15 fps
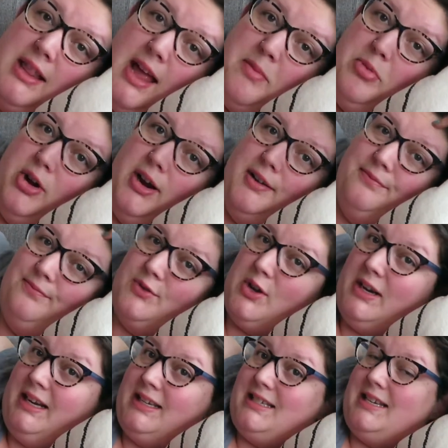at the library, so
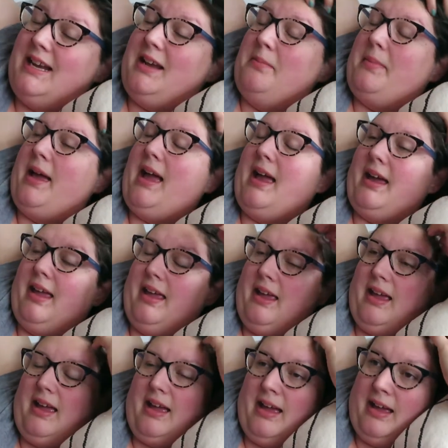I need to take it back.
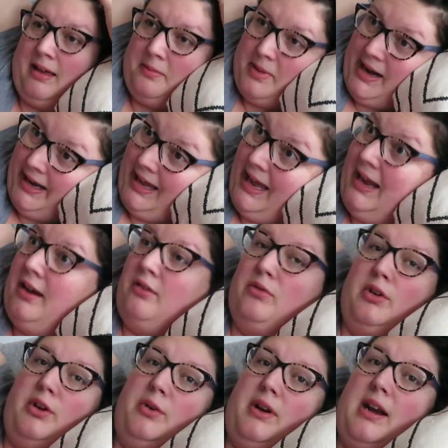And I can't
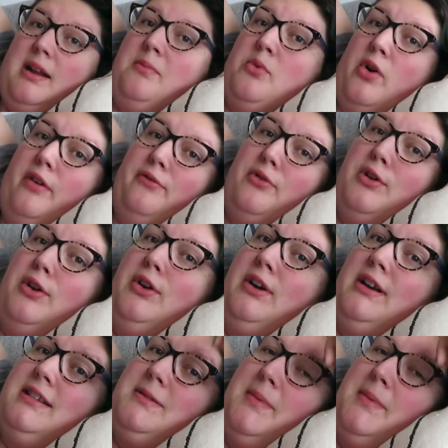renew it anymore. I've renewed it